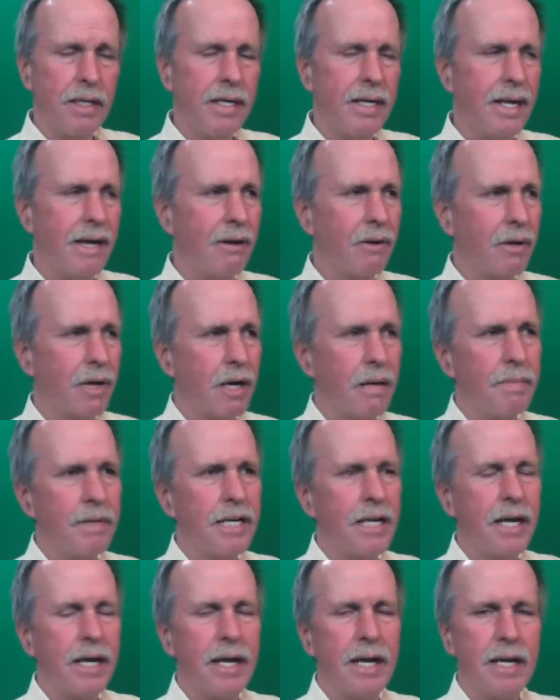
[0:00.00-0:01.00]
Now, carbon
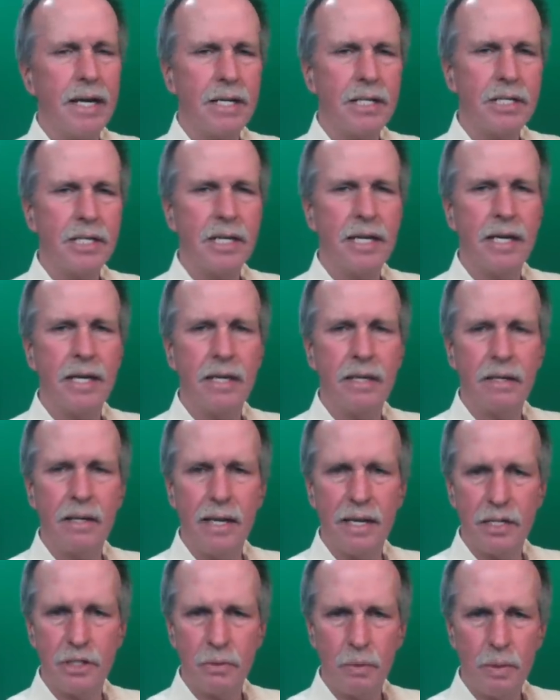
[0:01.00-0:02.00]
dioxide,
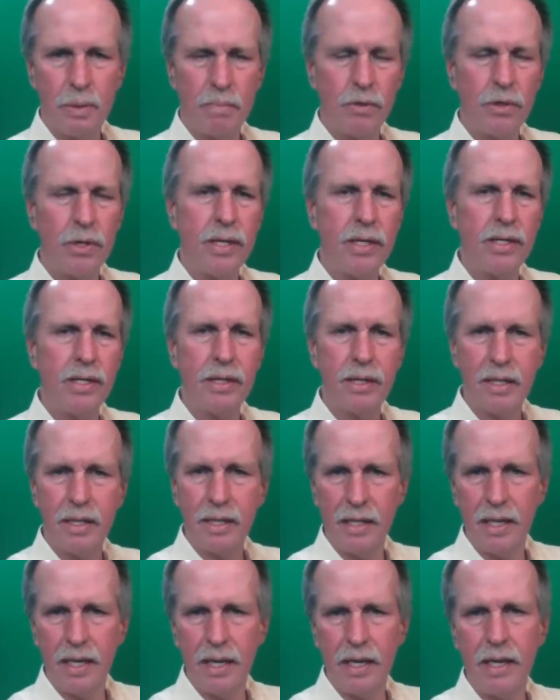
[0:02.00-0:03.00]
as we breathe
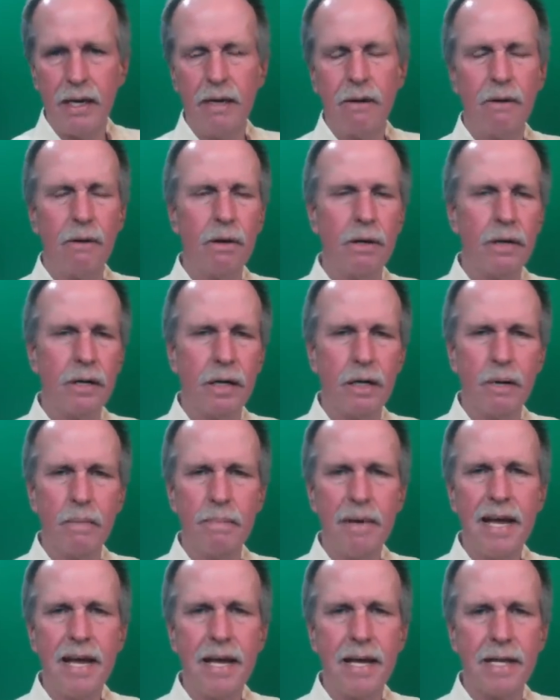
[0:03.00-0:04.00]
in the air or in our
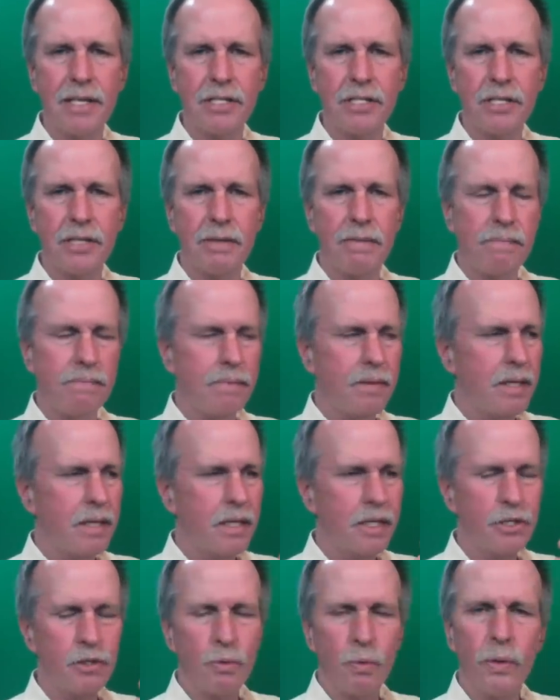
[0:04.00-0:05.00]
mask,
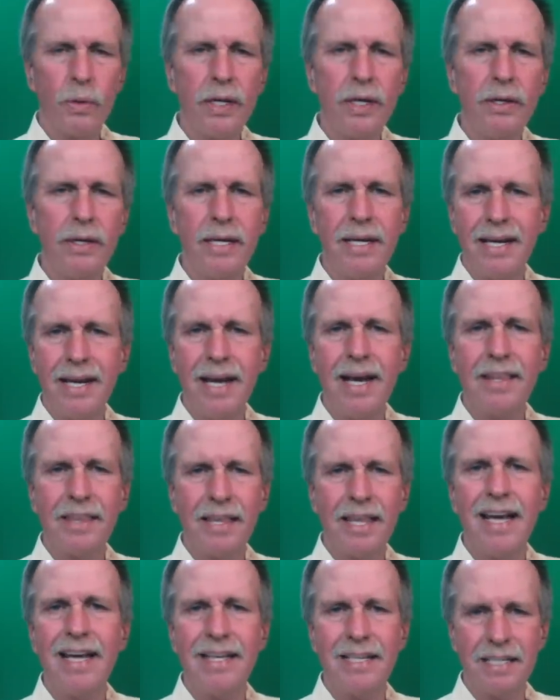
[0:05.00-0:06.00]
is really
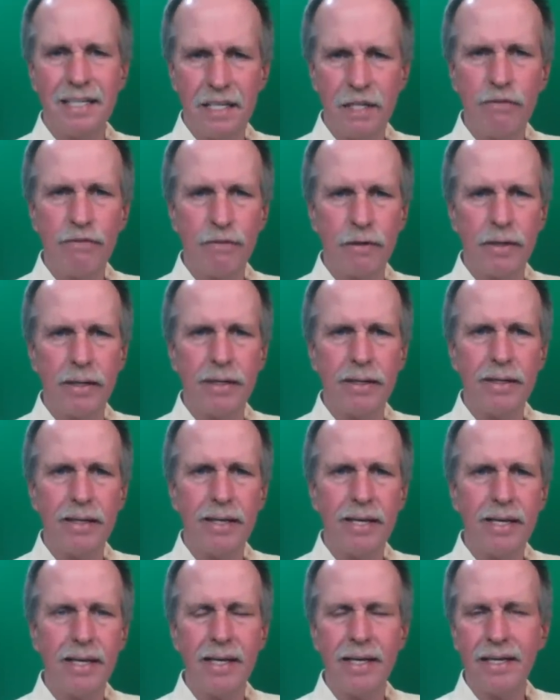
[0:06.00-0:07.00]
not that different,
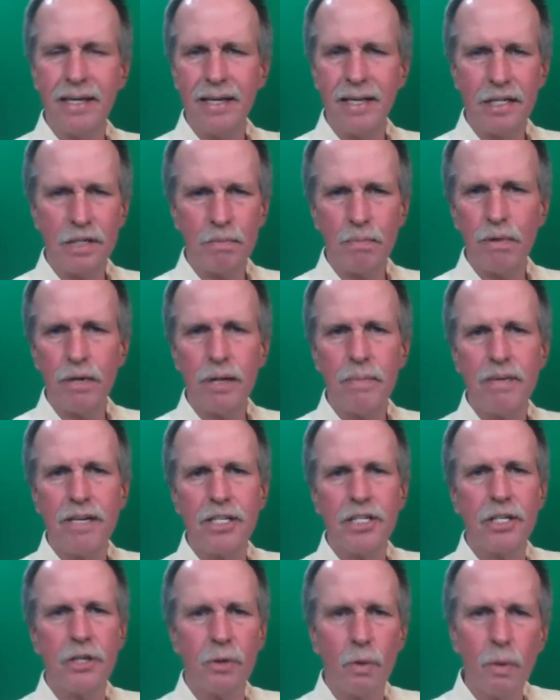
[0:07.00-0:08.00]
and it's pretty
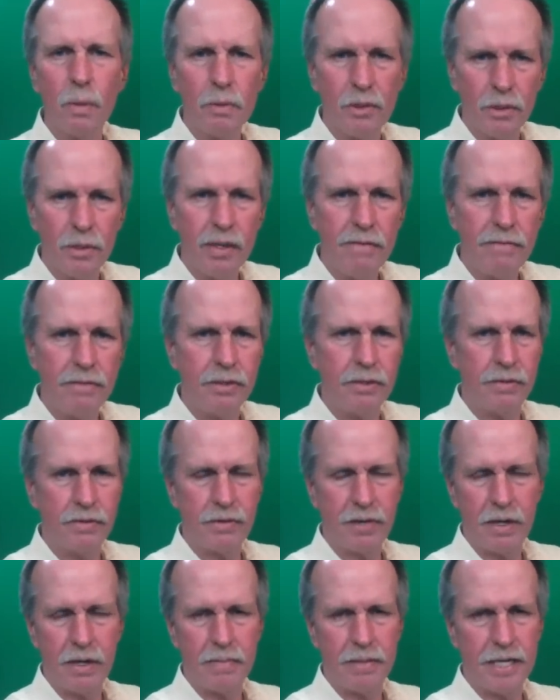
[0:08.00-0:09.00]
much a normal level
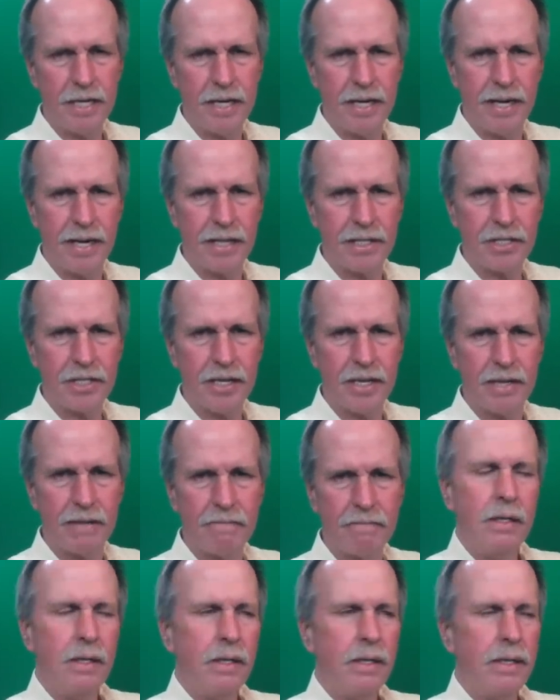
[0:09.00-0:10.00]
of carbon dioxide.
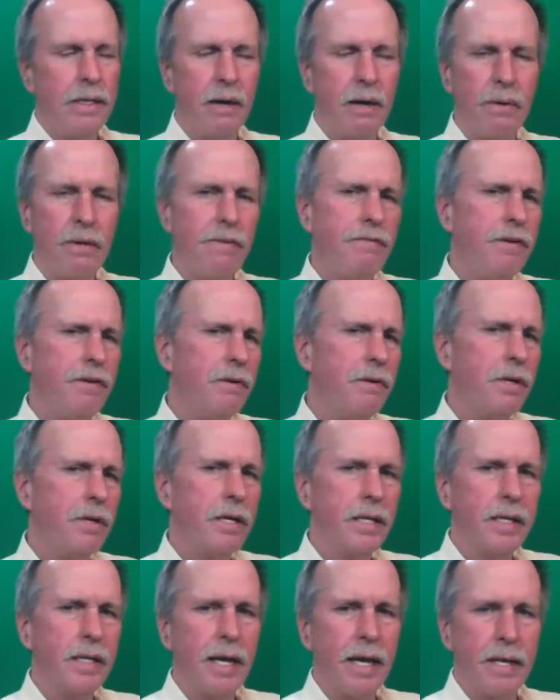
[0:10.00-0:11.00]
Now, if you
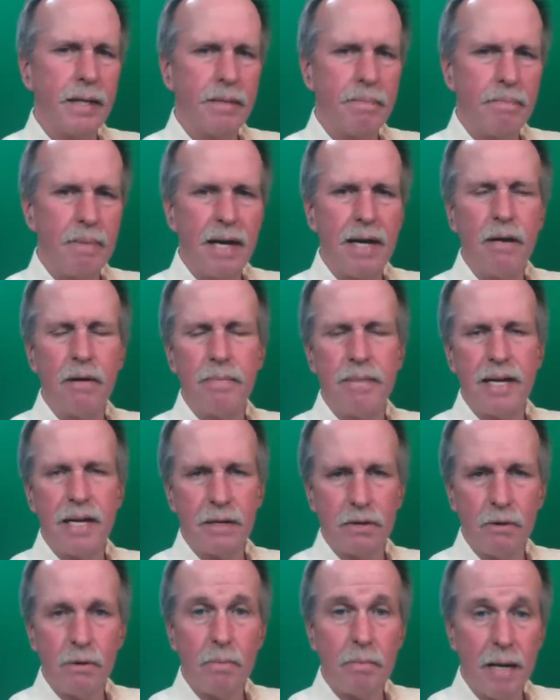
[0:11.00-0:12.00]
look at that
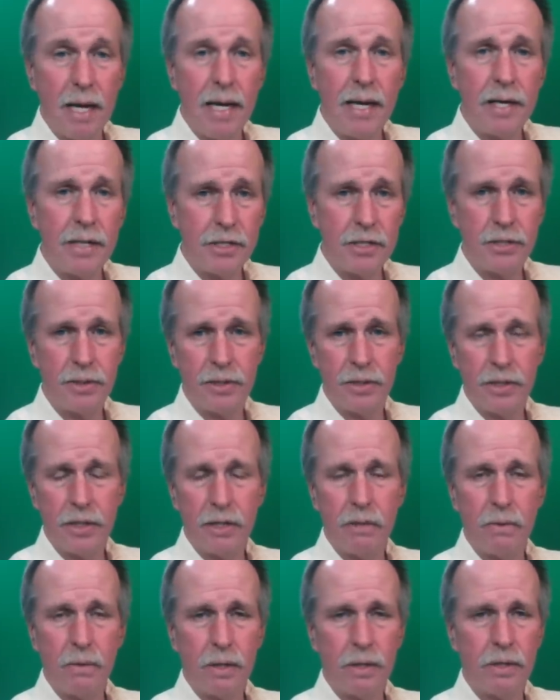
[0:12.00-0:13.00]
biomedical monitor that
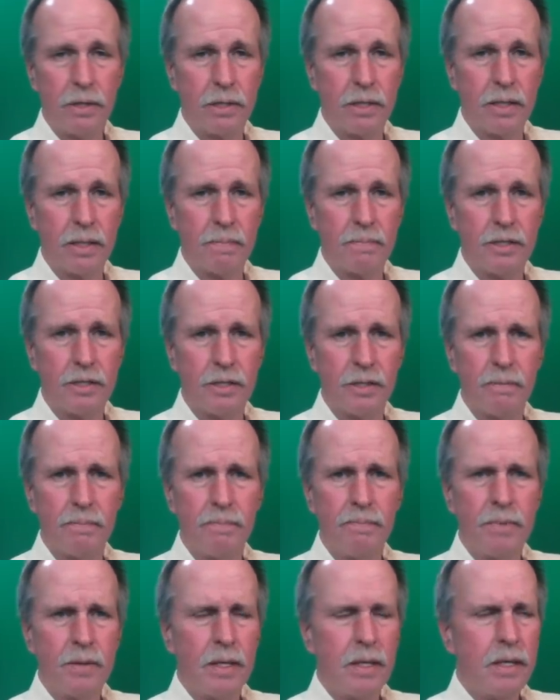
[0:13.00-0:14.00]
you were hooked up to,
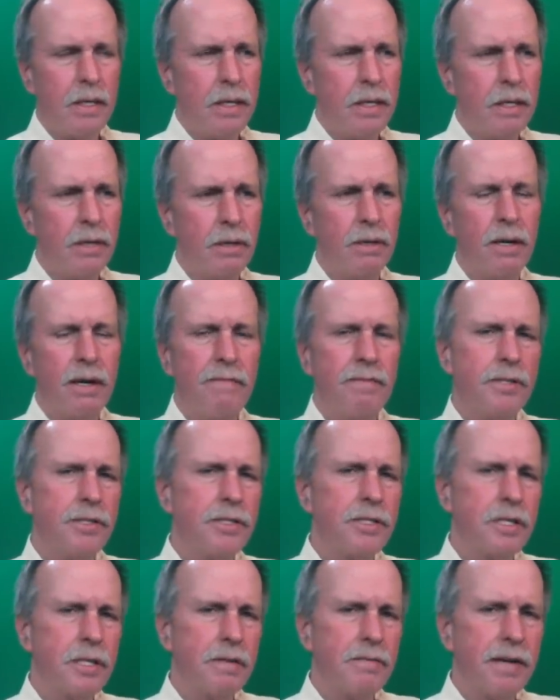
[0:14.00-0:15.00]
your
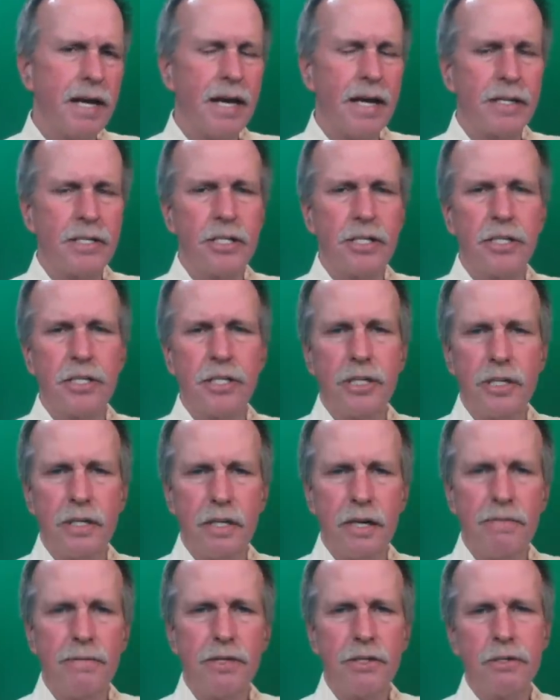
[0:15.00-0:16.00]
levels of oxygen
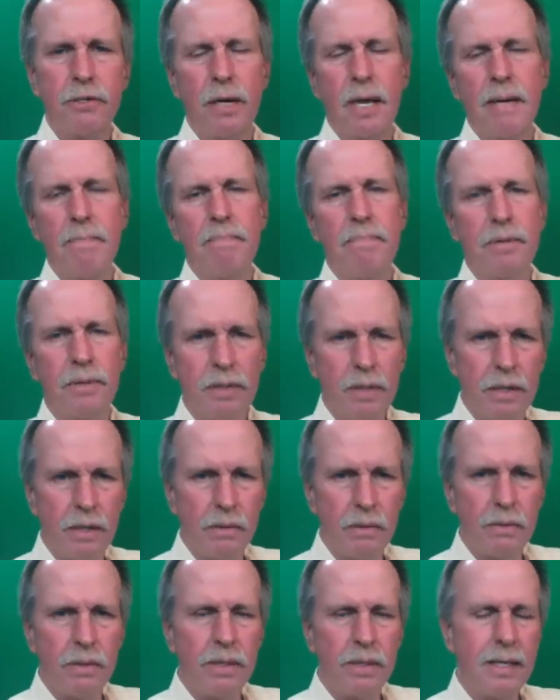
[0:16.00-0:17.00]
never drop
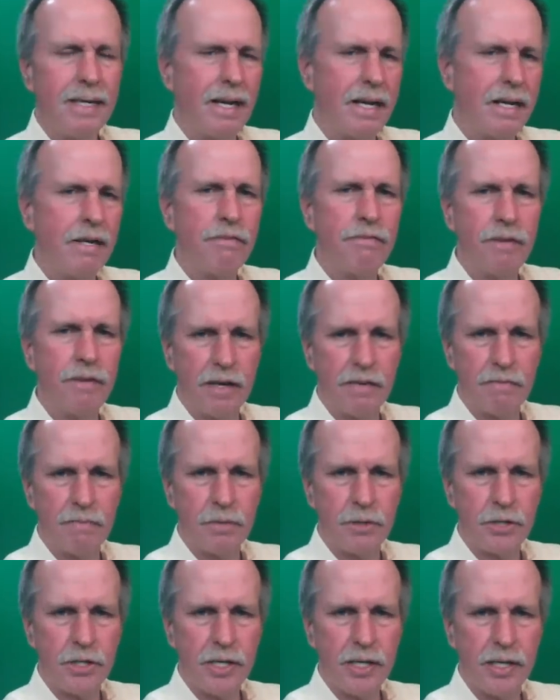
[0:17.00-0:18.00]
below
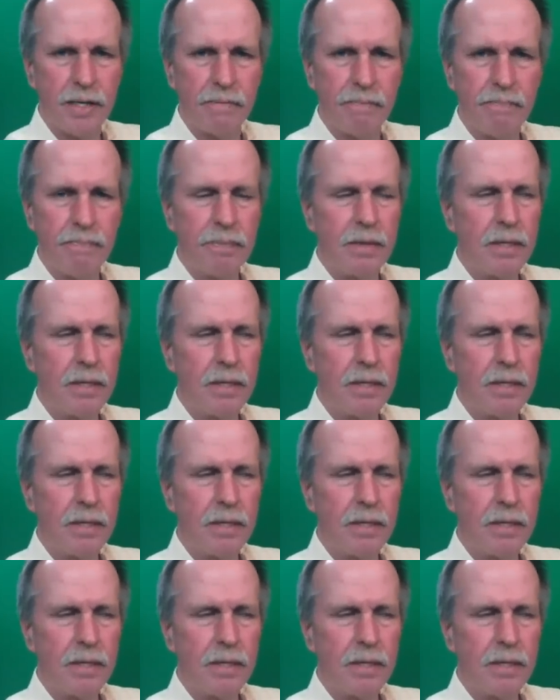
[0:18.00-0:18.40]
95%.